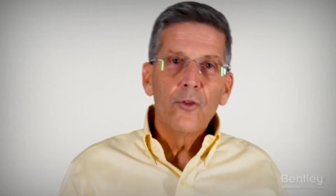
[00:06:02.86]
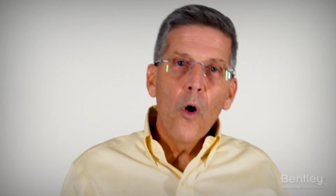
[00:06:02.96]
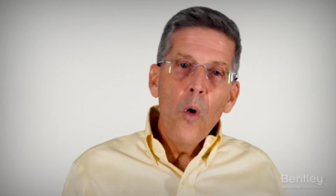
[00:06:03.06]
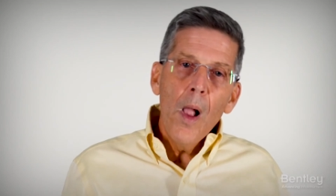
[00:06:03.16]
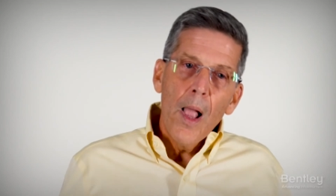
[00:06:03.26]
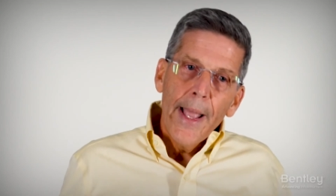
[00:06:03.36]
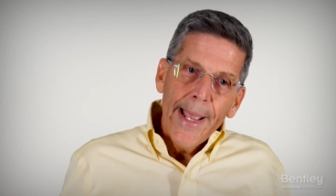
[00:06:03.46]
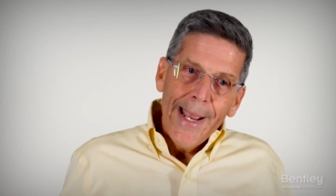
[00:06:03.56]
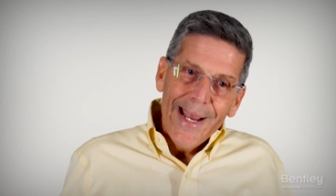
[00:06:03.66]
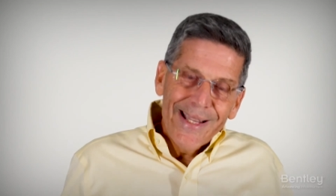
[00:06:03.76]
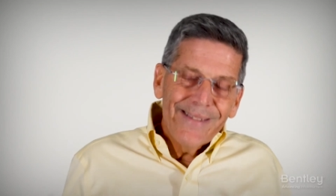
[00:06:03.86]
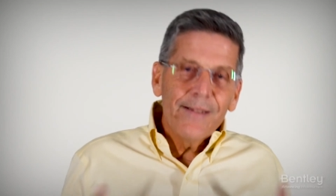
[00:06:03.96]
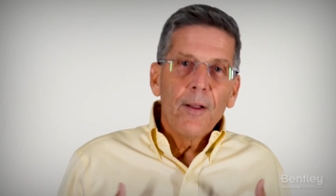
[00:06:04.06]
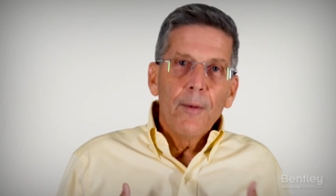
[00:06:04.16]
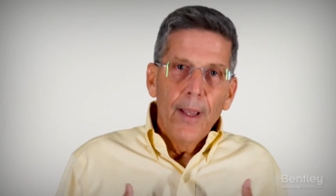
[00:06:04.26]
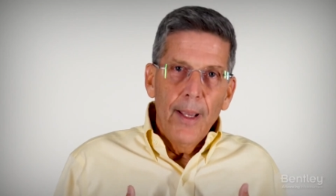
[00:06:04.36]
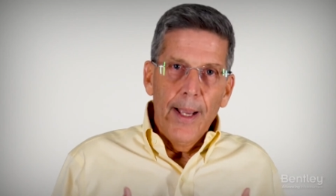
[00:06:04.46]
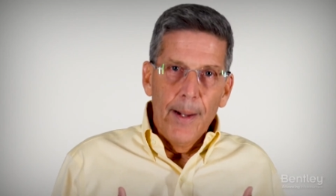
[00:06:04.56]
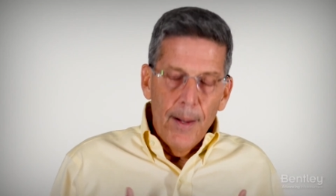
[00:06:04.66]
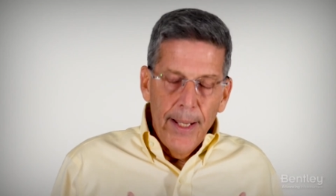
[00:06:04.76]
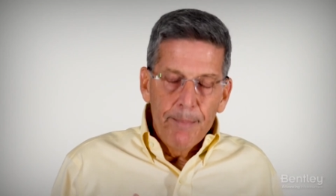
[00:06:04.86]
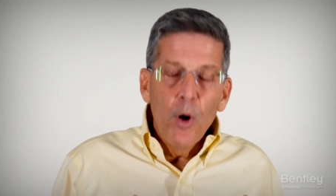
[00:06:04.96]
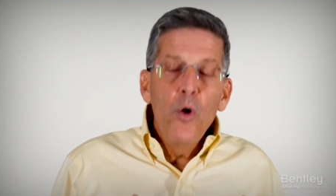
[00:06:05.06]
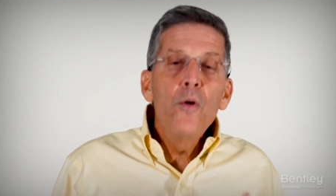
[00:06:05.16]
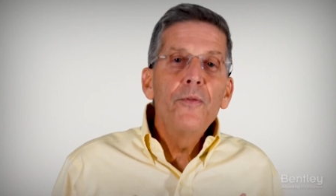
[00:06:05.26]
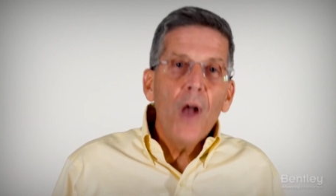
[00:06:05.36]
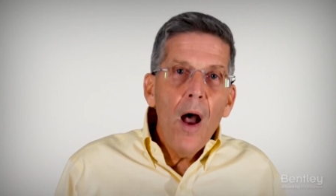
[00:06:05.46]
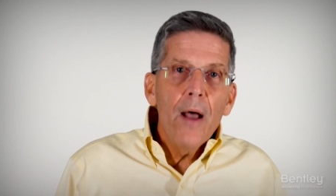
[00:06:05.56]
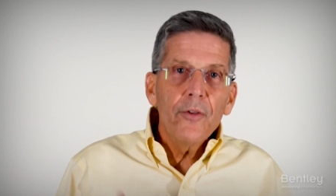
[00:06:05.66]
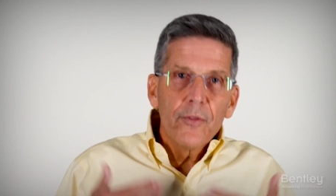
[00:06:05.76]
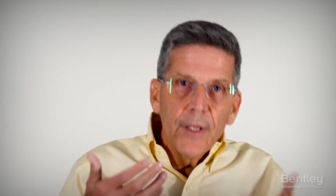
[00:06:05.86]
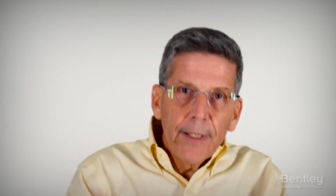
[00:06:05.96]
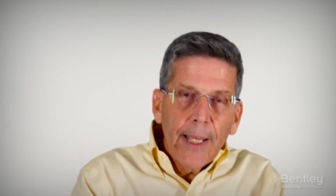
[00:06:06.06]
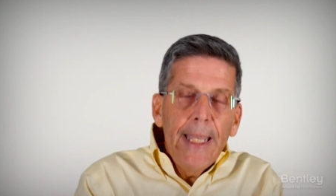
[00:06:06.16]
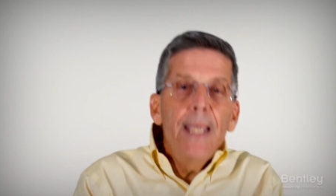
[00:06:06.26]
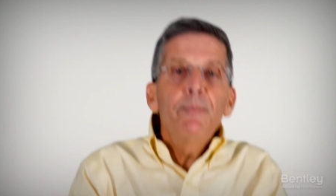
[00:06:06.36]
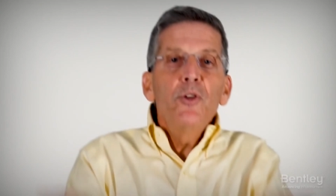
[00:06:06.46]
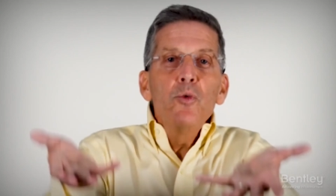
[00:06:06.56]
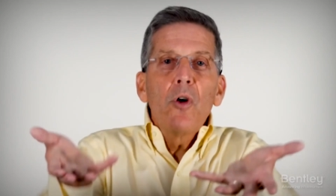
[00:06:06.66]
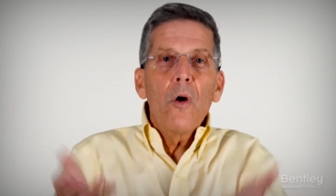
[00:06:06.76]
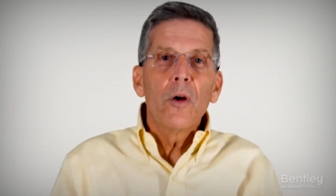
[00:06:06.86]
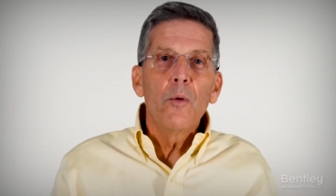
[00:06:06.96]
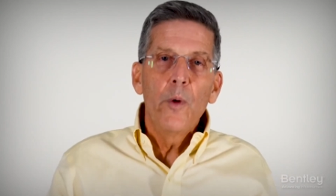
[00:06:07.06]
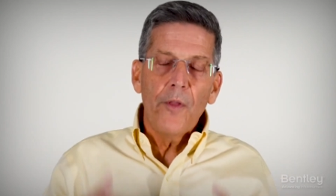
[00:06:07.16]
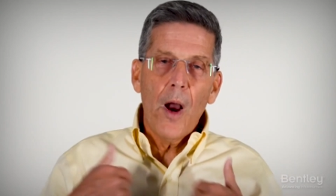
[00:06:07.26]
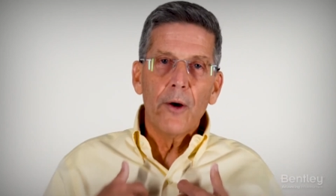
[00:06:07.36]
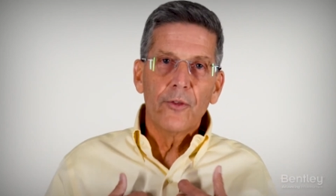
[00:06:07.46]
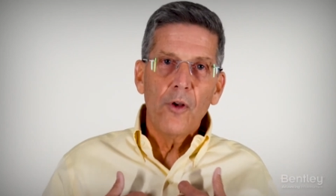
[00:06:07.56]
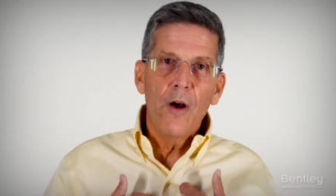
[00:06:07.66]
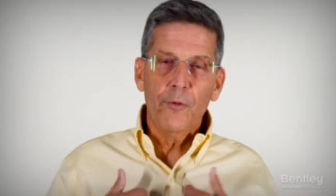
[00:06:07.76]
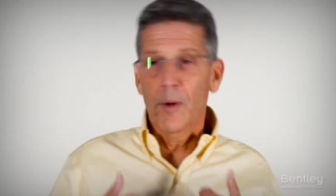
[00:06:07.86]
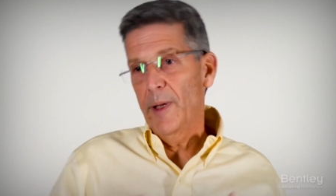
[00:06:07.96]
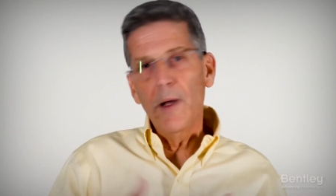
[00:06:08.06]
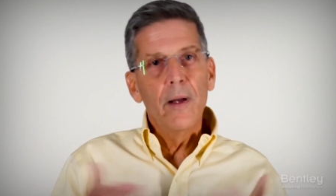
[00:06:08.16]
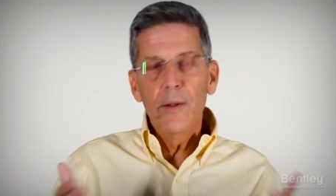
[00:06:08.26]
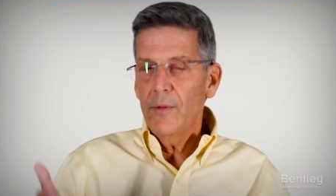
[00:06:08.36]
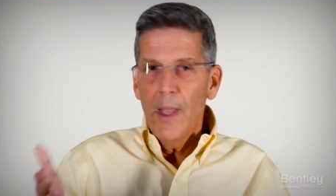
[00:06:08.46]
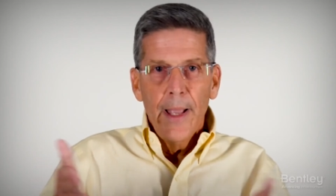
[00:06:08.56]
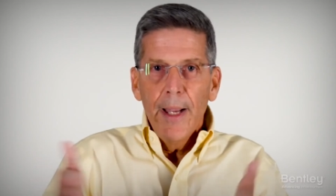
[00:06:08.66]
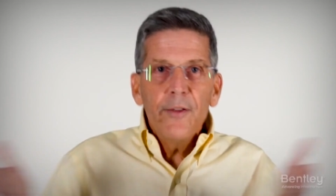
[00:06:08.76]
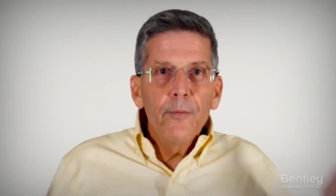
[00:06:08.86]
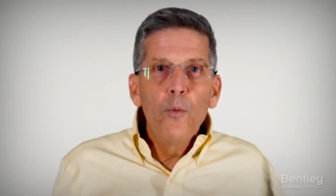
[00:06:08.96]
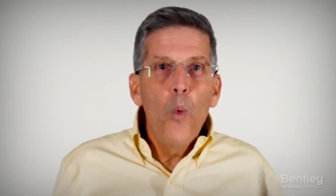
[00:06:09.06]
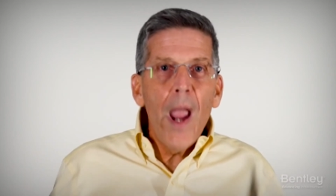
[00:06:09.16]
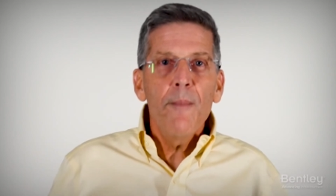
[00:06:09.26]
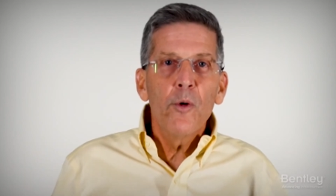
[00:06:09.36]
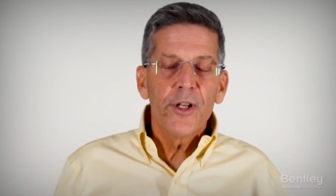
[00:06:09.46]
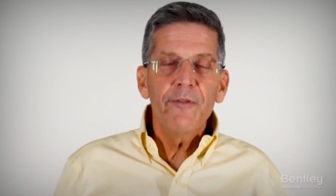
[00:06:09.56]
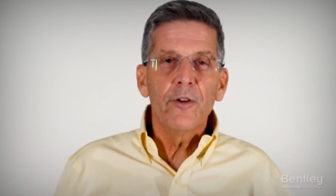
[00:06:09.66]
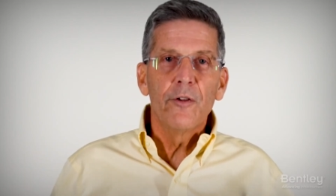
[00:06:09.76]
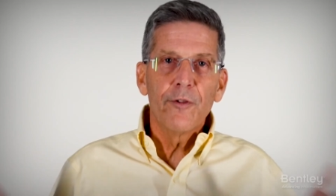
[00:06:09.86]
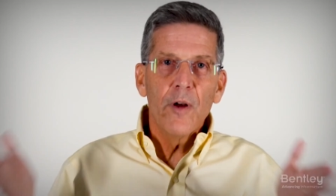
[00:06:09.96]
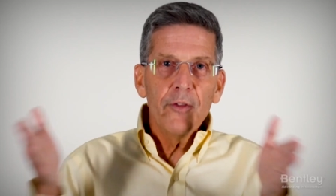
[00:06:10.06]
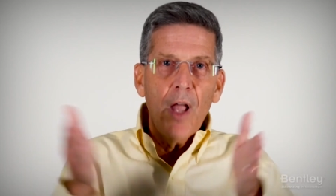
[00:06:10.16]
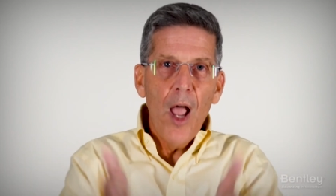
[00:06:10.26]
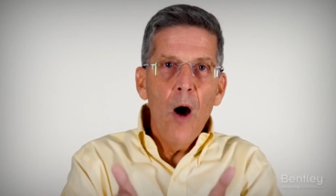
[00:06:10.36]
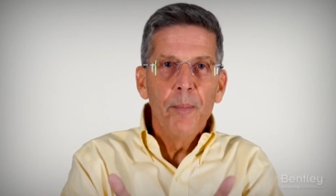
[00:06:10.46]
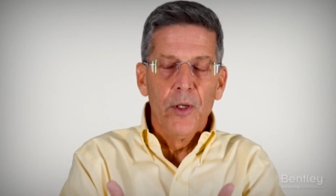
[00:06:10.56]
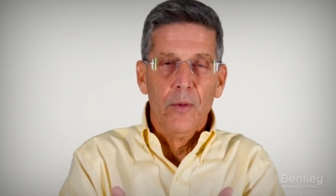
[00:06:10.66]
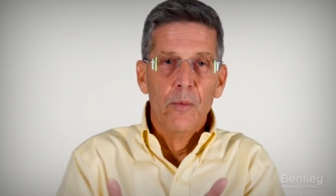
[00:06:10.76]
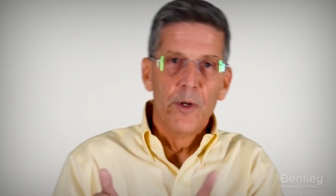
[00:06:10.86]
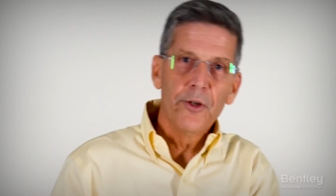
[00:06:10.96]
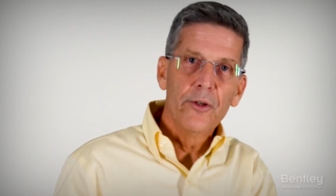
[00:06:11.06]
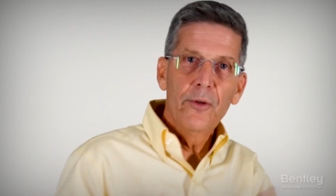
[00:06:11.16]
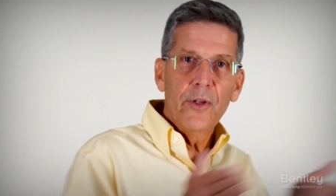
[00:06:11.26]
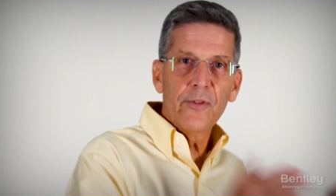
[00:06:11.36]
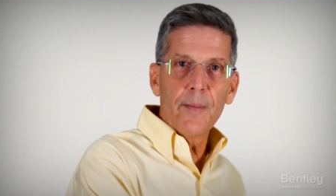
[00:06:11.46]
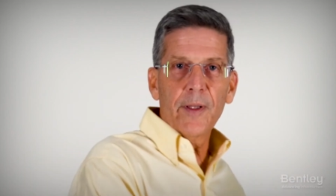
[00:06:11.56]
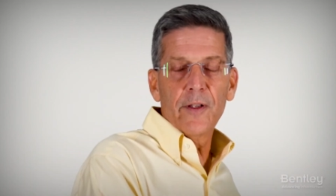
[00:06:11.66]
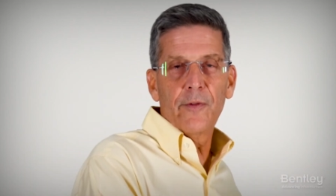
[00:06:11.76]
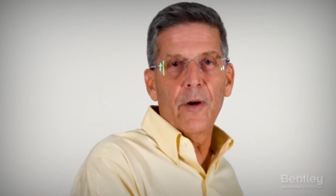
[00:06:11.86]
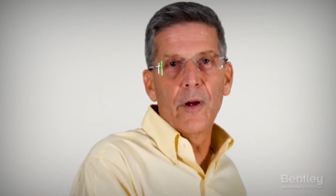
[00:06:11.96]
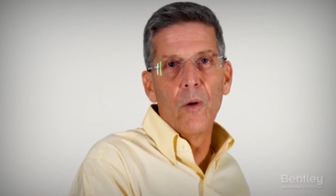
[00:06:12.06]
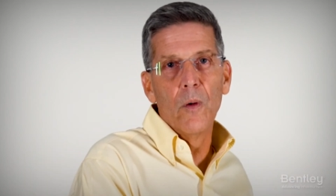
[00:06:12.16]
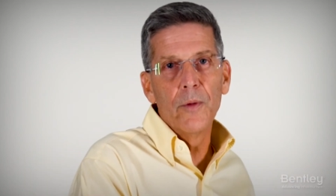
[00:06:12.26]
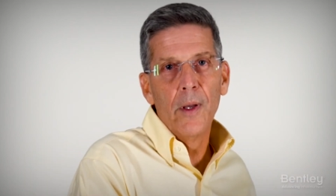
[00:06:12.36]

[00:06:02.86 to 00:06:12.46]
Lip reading: So it behooves us to keep you current with our software, because it's way more difficult for us to help you when you're using something that's very old.